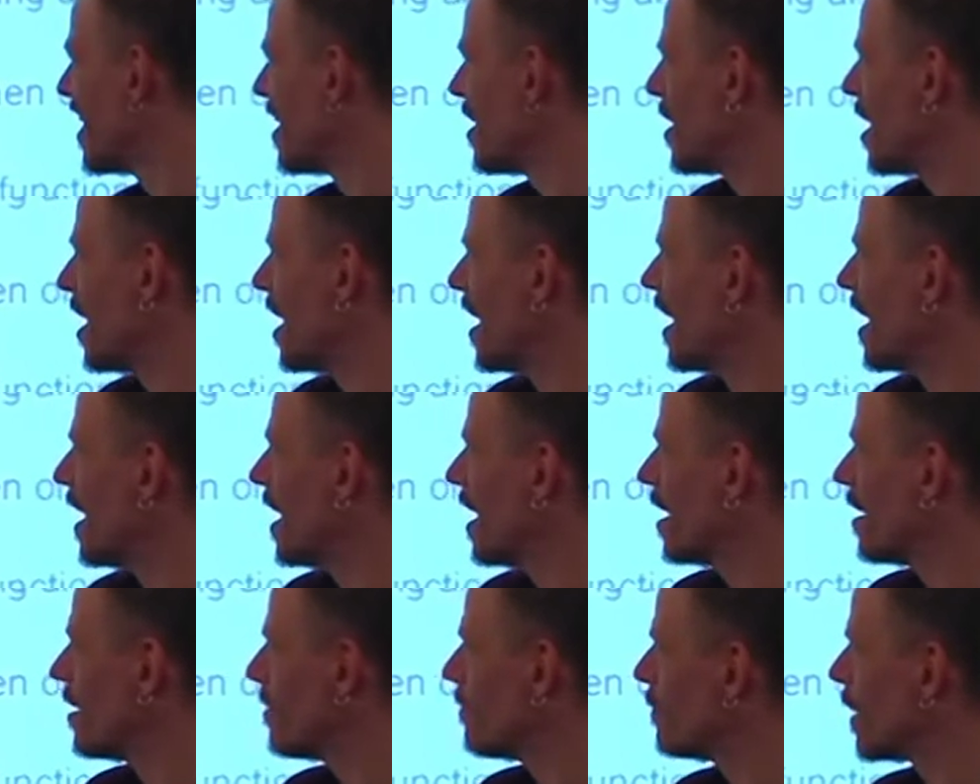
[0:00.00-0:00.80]

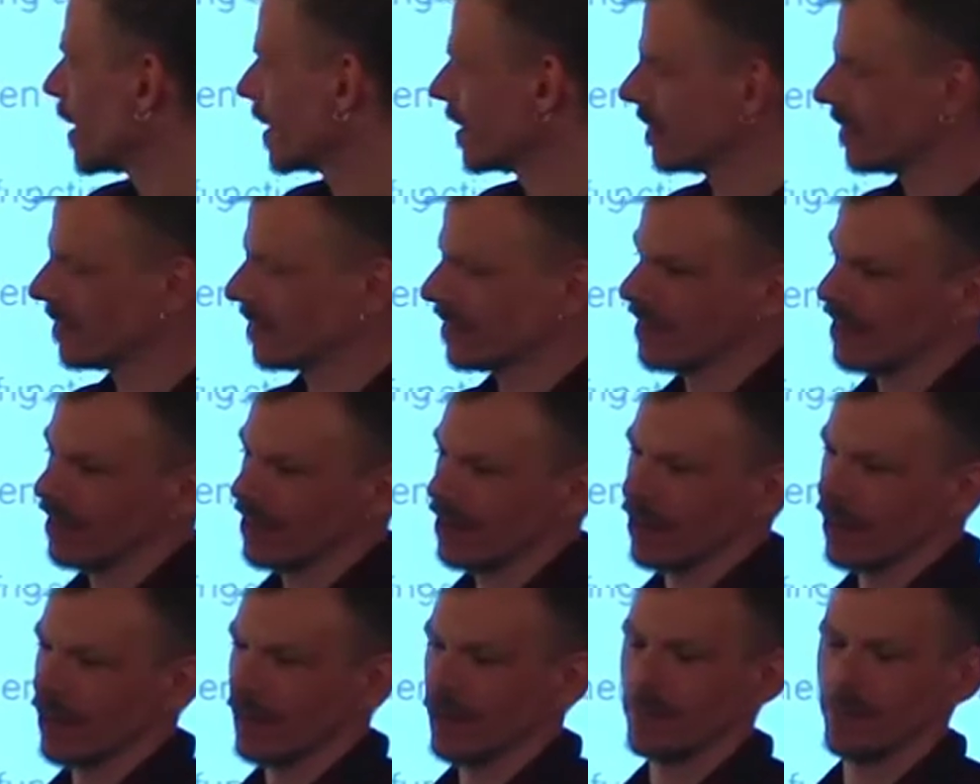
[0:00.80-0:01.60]
But
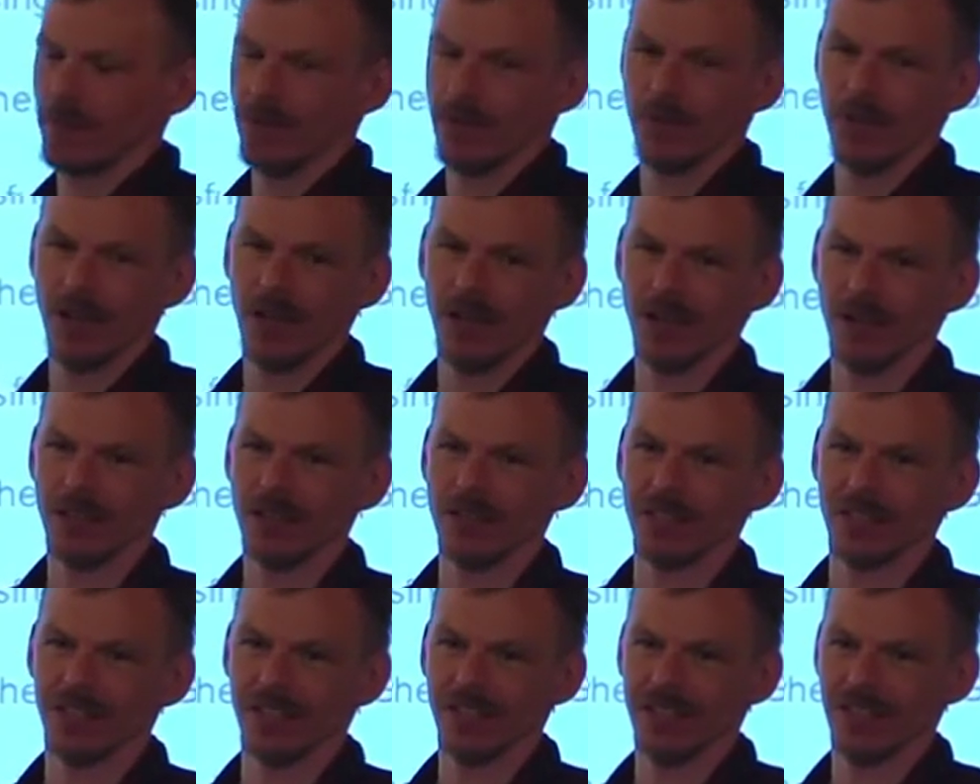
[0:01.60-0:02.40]
a lot of people have
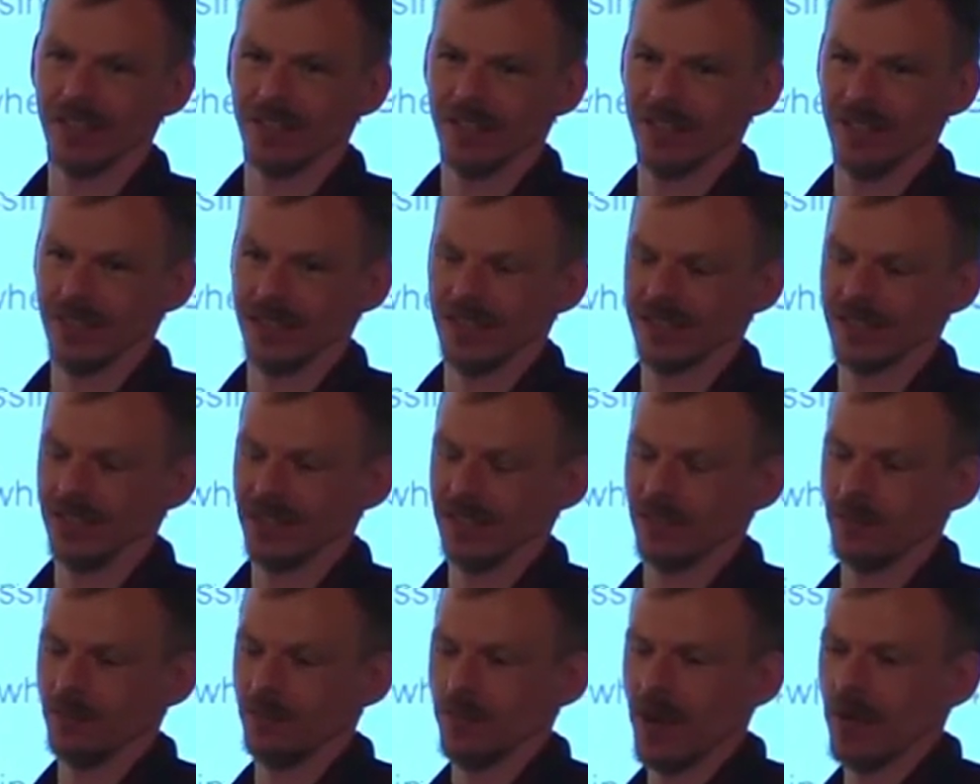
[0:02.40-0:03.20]
looked into this,
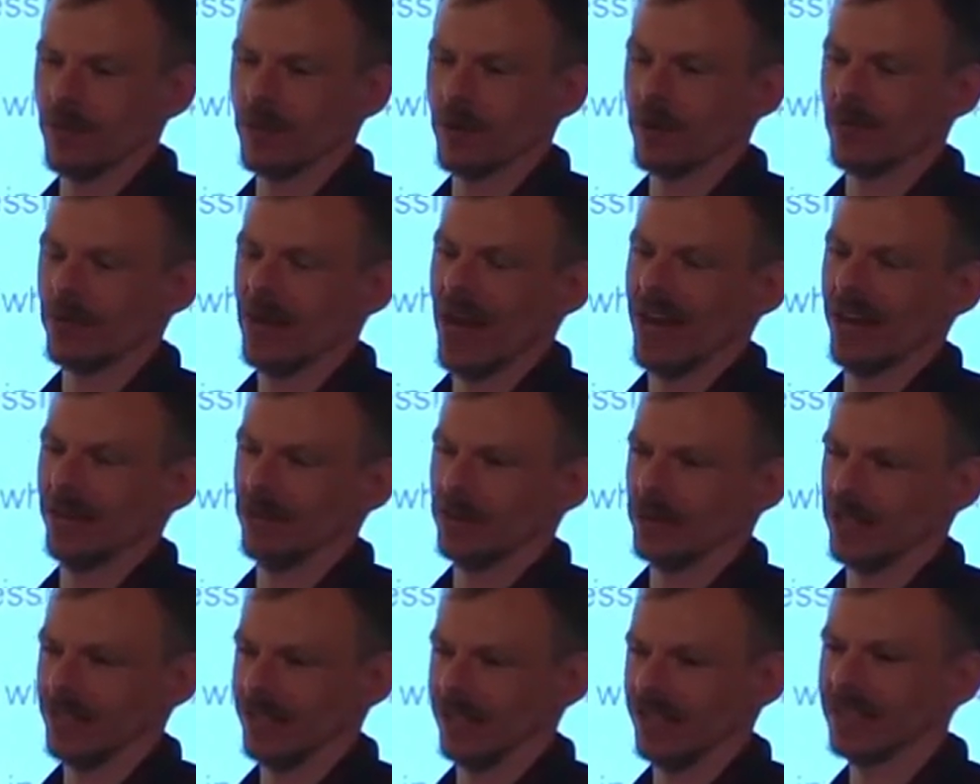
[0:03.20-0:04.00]
and the memory
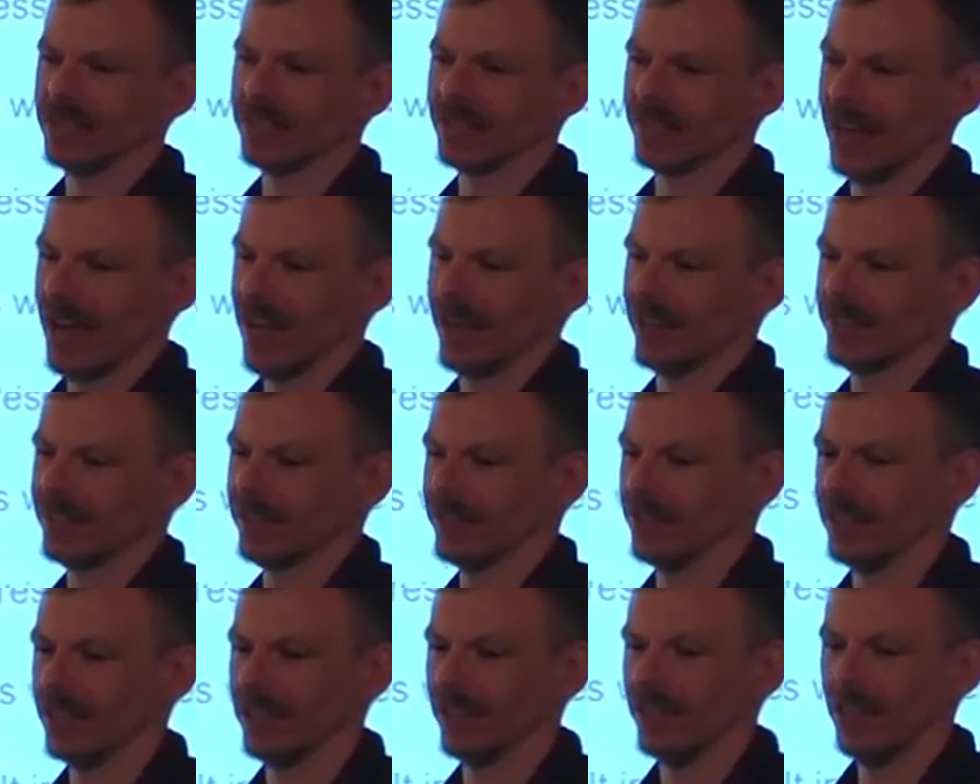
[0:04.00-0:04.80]
bandwidth is
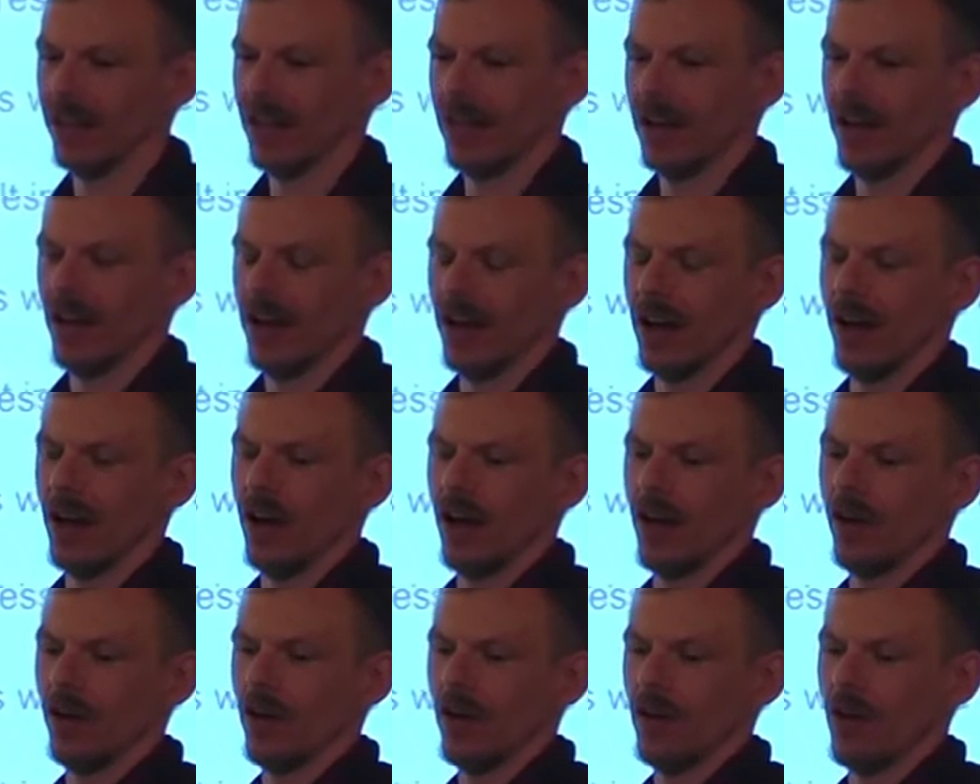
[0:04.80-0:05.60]
actually
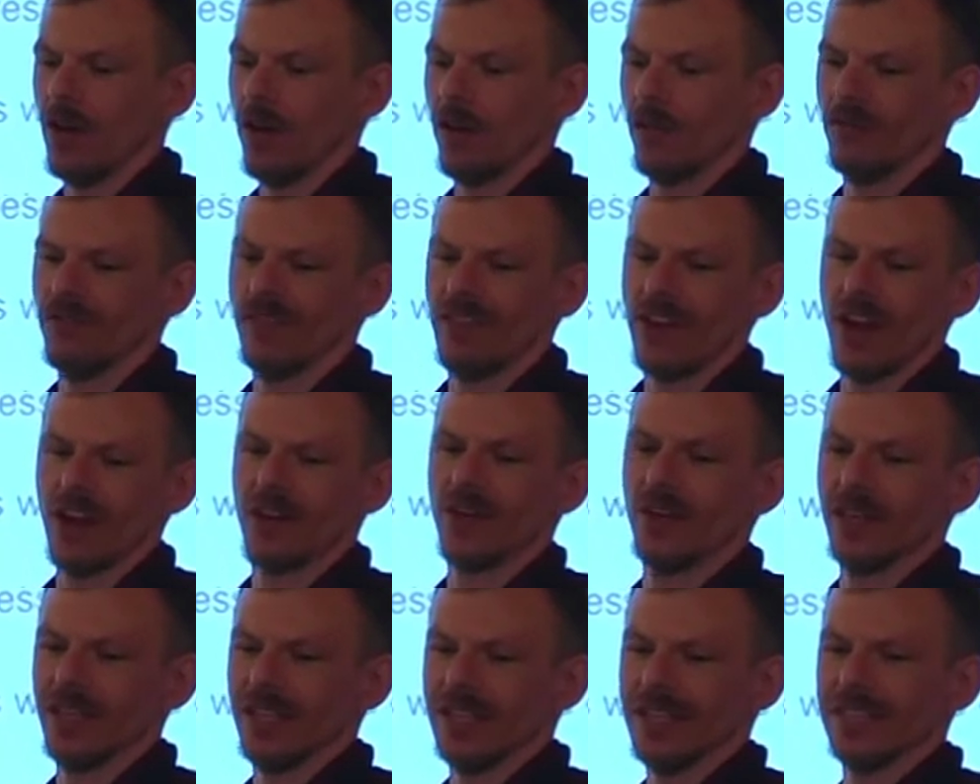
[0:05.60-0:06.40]
a
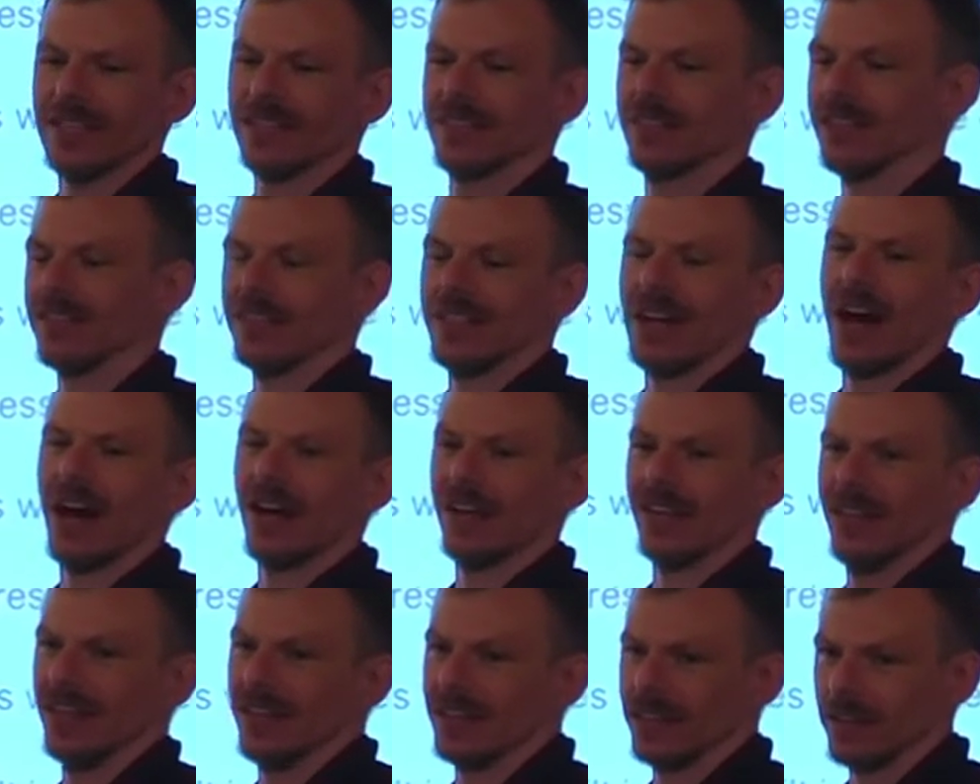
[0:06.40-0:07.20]
very easily
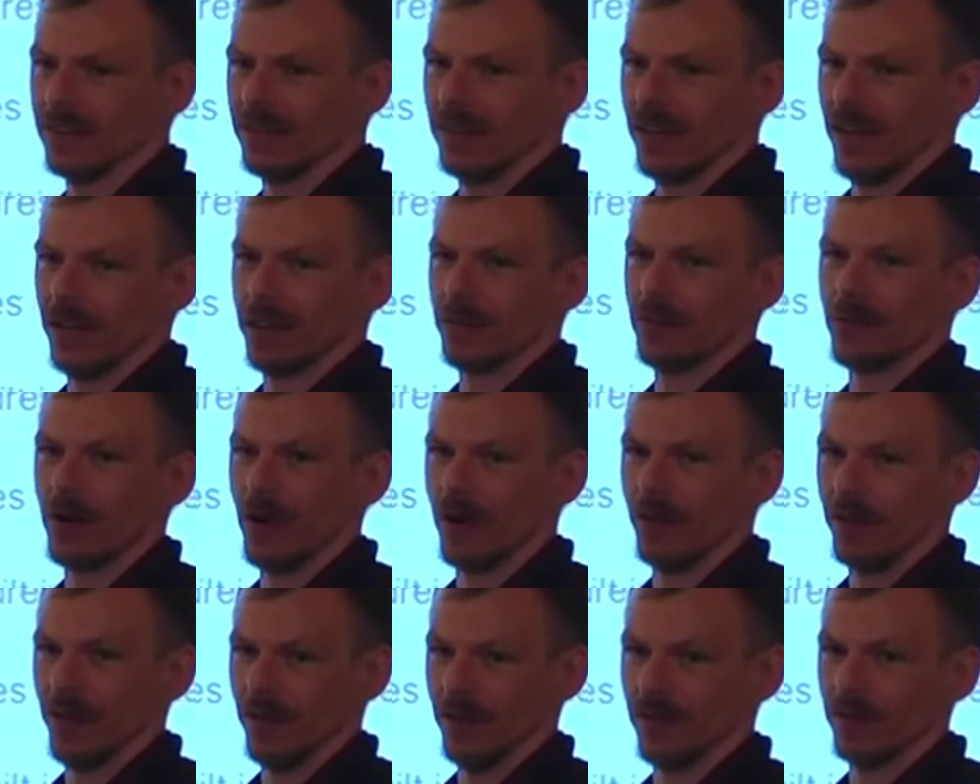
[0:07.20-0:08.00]
identified
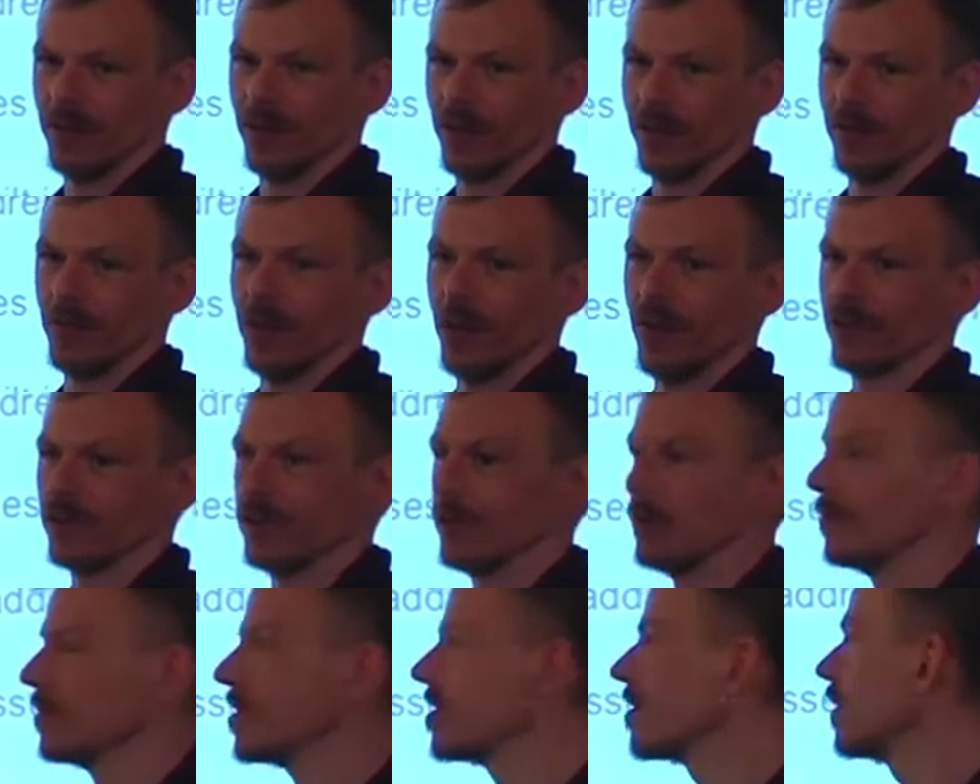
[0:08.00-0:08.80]
problem for the
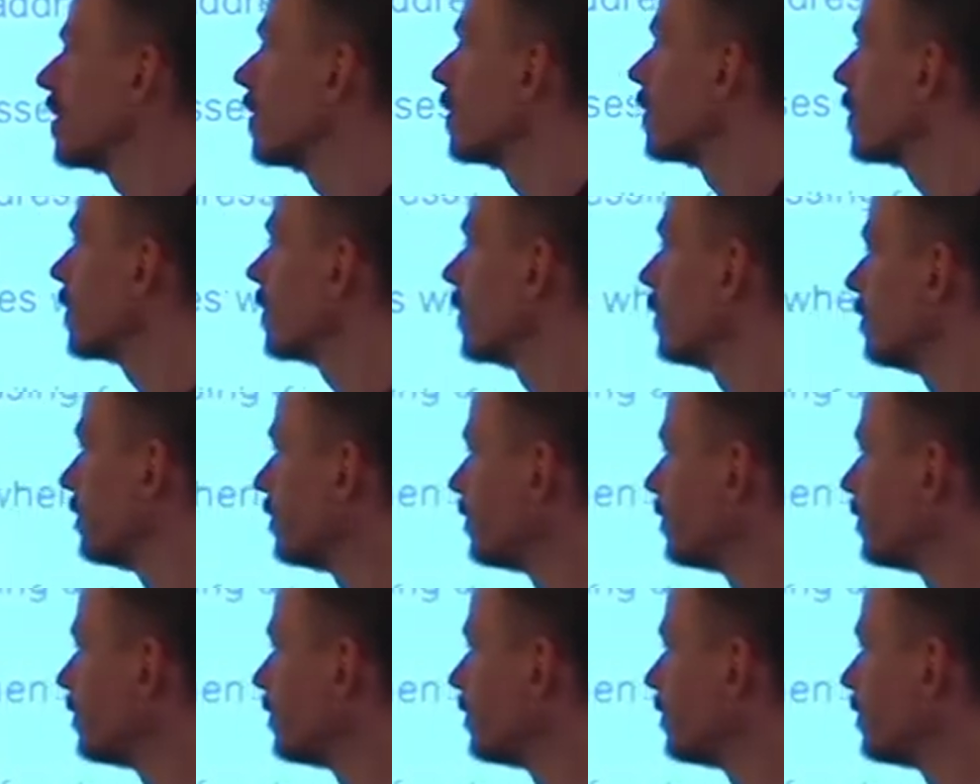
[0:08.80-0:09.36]
virtual machines.